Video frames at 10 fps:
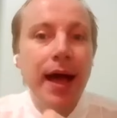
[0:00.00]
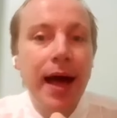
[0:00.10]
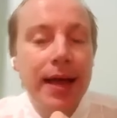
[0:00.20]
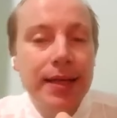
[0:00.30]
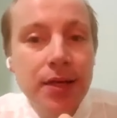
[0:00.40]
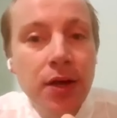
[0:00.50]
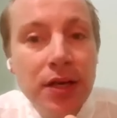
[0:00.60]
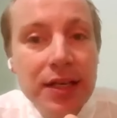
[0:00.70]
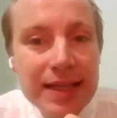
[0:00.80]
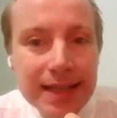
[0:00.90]
I did
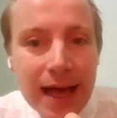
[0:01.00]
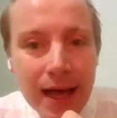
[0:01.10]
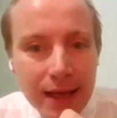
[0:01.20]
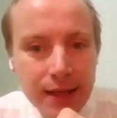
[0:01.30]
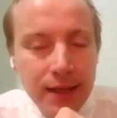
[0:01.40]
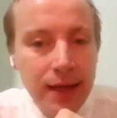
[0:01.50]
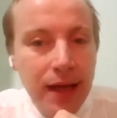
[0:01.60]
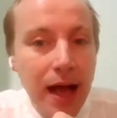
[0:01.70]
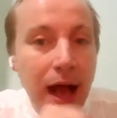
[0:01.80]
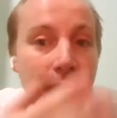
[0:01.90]
not design
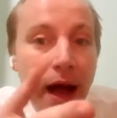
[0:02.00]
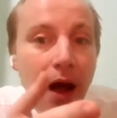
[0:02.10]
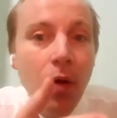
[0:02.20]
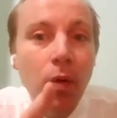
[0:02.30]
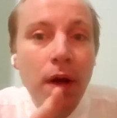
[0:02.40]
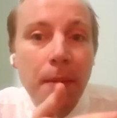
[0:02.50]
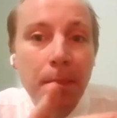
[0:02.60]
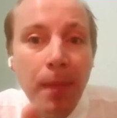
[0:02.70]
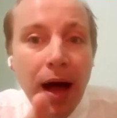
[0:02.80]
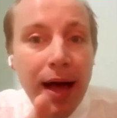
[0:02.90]
how
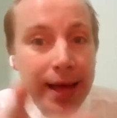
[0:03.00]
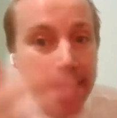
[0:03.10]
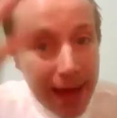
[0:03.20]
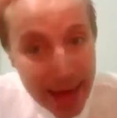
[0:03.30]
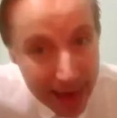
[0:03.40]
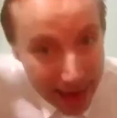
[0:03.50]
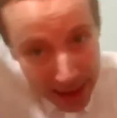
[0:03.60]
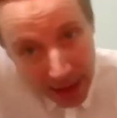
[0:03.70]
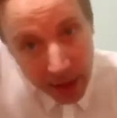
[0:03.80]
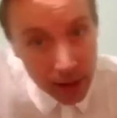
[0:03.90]
my
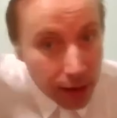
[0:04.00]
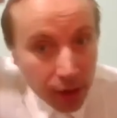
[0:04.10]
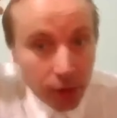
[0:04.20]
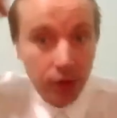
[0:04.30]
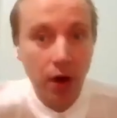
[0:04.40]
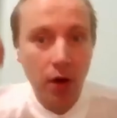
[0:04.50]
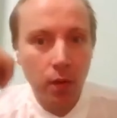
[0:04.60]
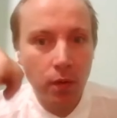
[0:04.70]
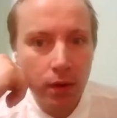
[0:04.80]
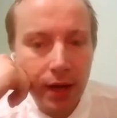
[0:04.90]
hair grow.
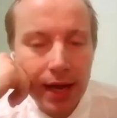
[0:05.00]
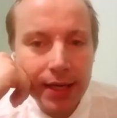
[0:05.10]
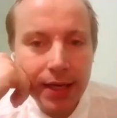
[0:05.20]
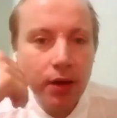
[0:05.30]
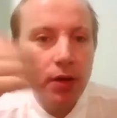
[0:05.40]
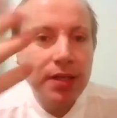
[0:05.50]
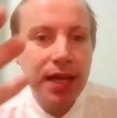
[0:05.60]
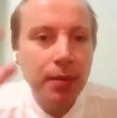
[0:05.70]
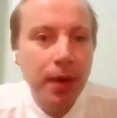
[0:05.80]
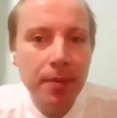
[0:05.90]
I did not
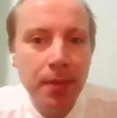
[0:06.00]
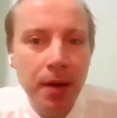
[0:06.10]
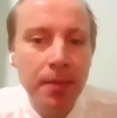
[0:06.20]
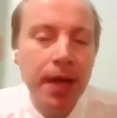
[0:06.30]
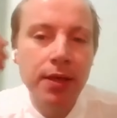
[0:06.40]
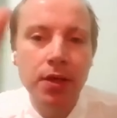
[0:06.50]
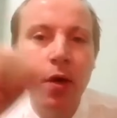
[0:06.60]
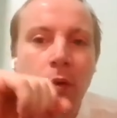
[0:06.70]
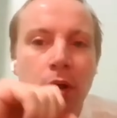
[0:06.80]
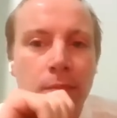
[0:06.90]
tell my mom, hey, you
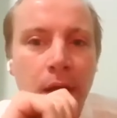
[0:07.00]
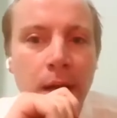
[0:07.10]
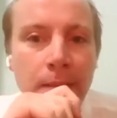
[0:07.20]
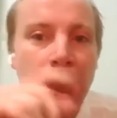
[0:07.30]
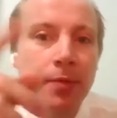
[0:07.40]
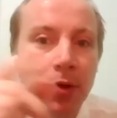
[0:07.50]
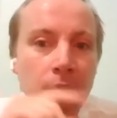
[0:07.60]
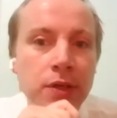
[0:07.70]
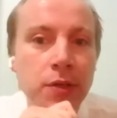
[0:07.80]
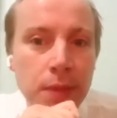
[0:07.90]
know what, mom, I'm
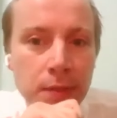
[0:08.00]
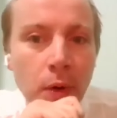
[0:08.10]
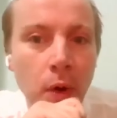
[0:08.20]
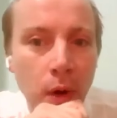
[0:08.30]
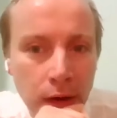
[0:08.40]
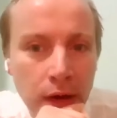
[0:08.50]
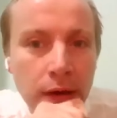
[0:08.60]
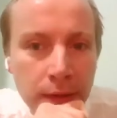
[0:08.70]
going to be born.